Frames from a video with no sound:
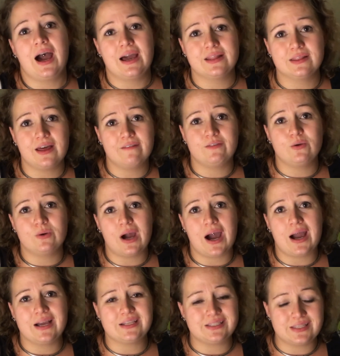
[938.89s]
I love you
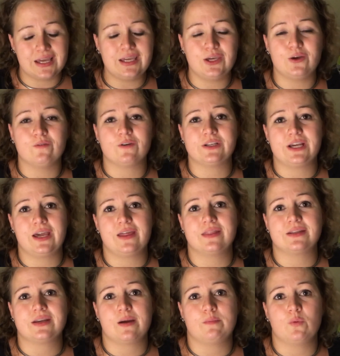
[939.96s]
guys. Thank you for taking
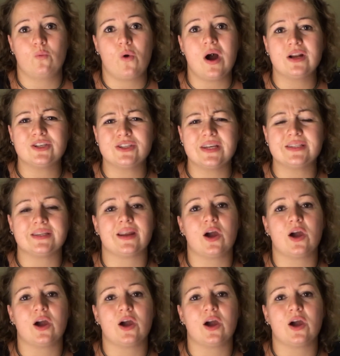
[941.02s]
the time to watch this,